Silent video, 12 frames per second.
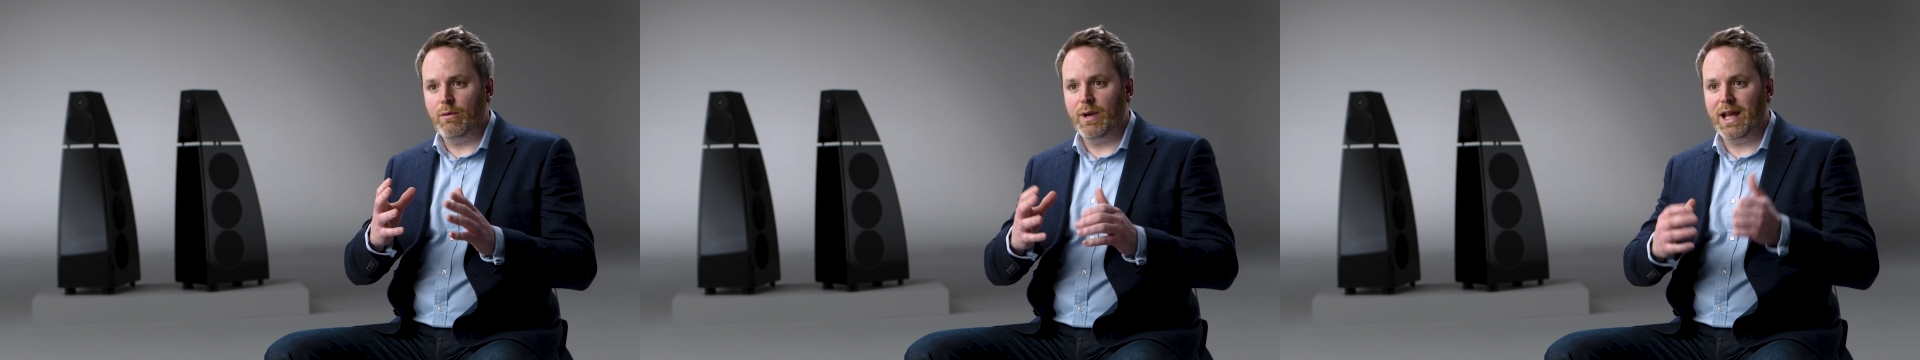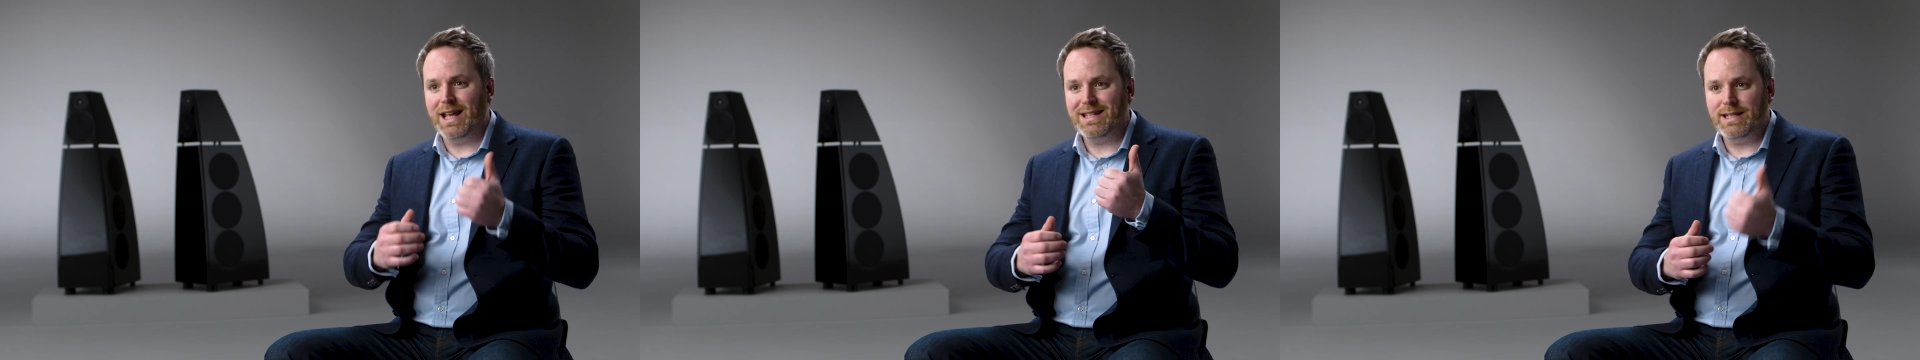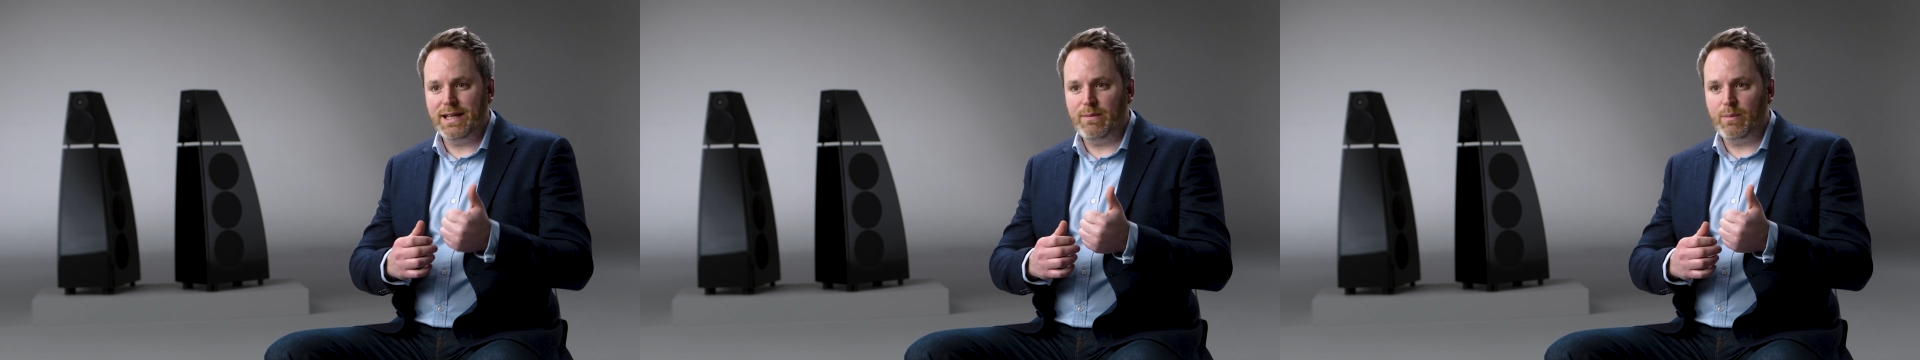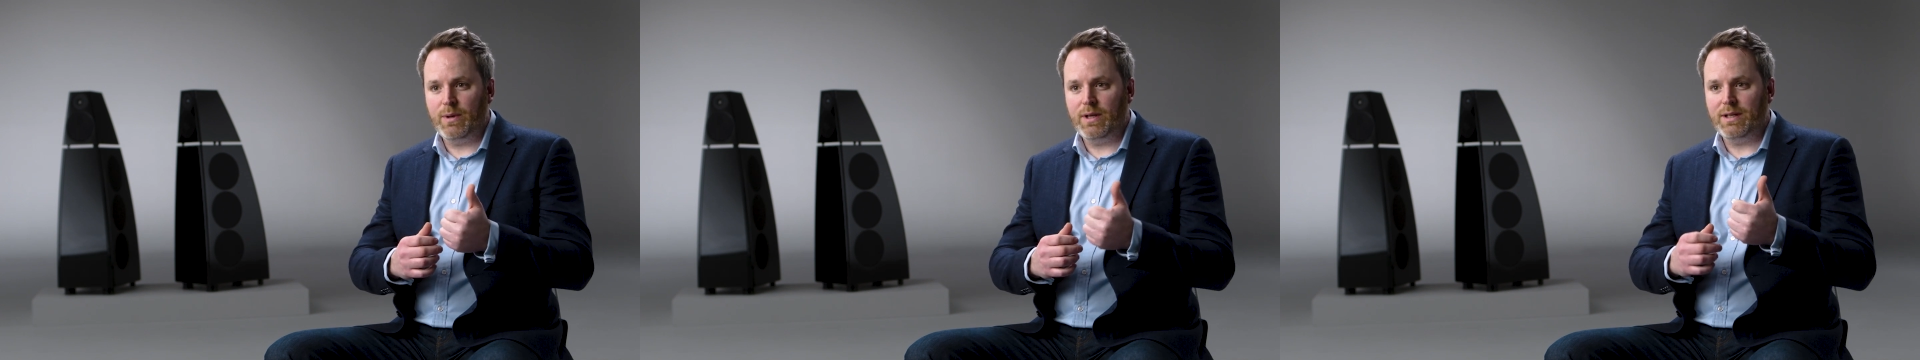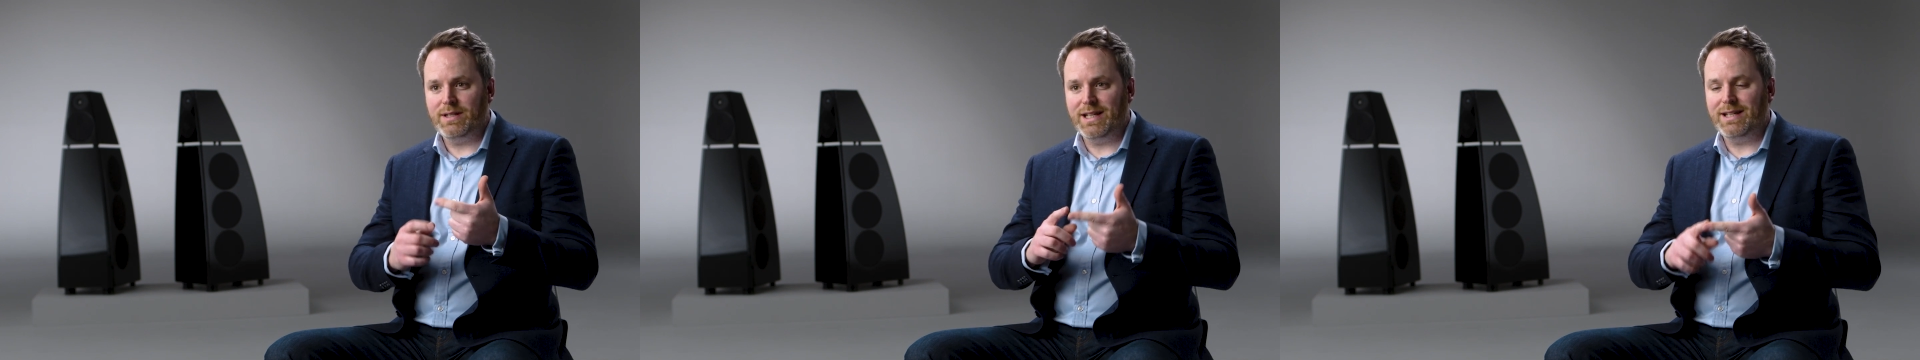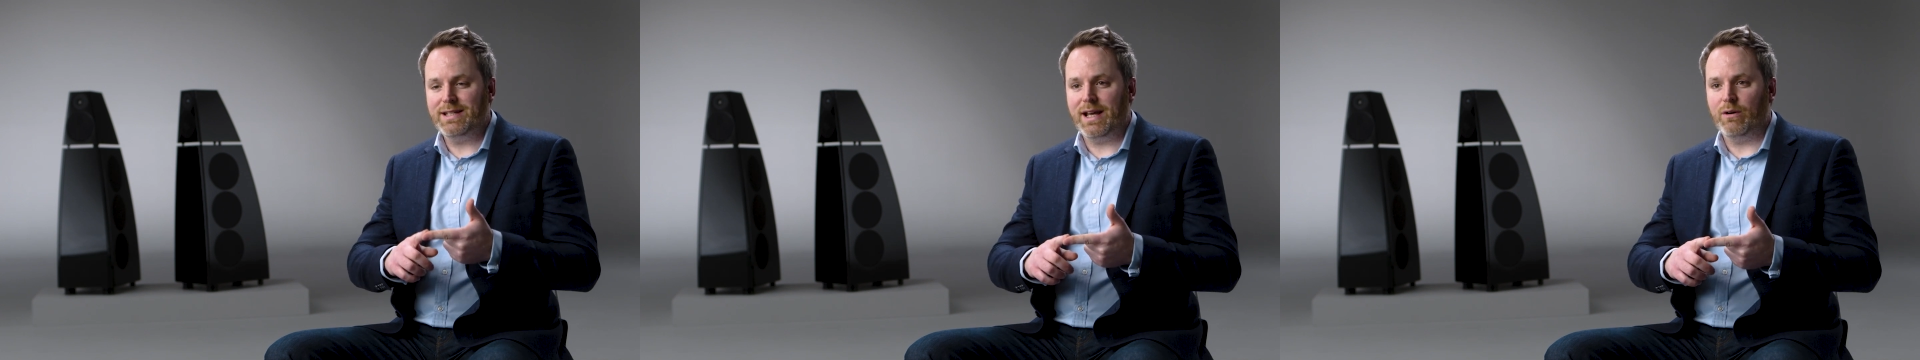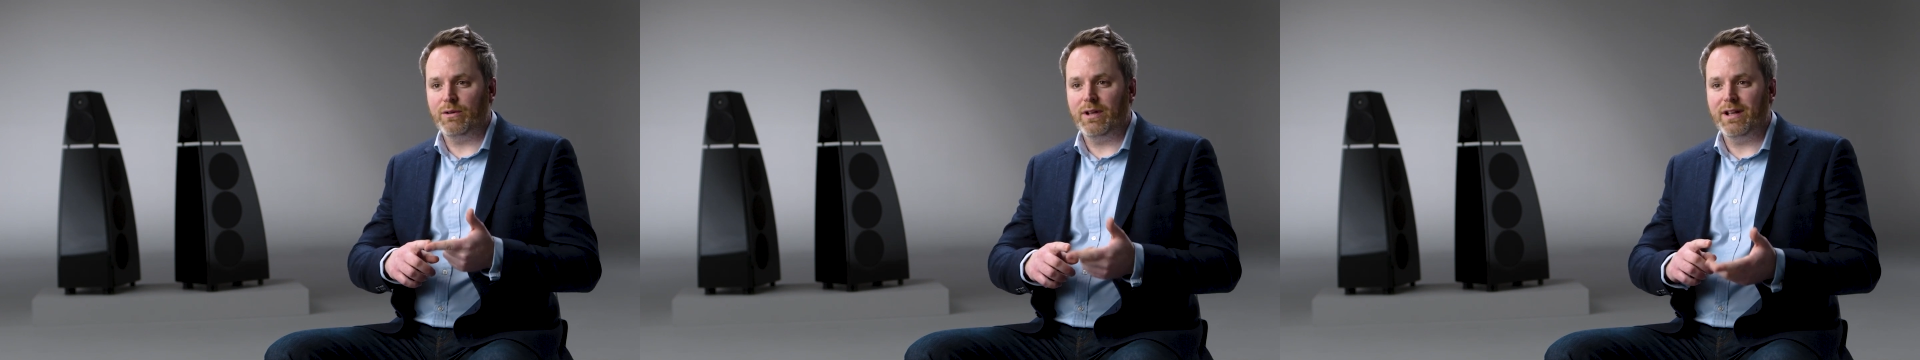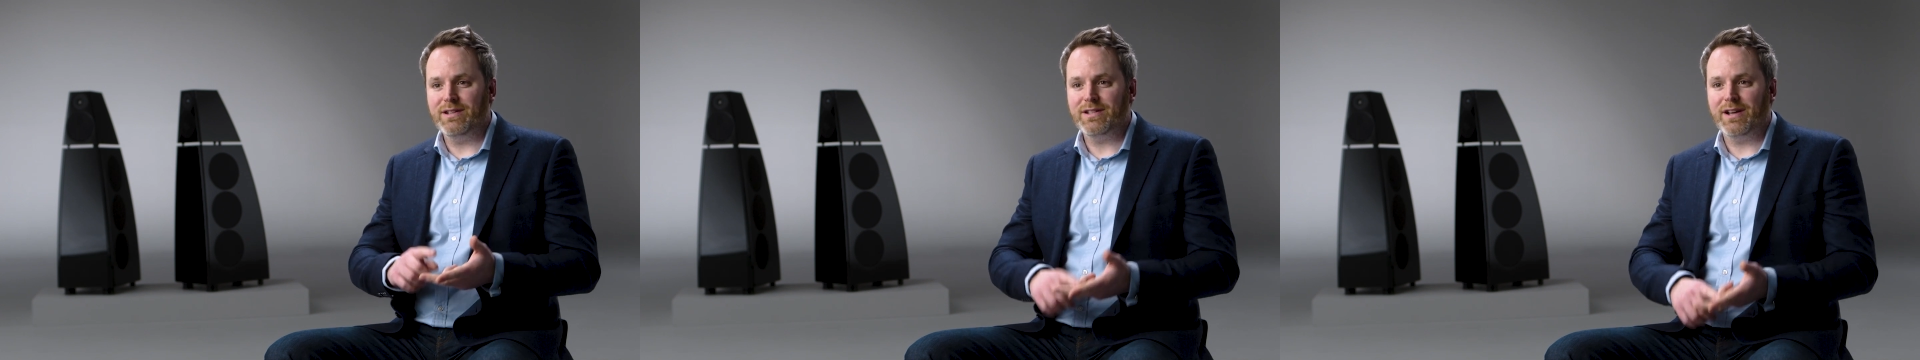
We get deep, detailed and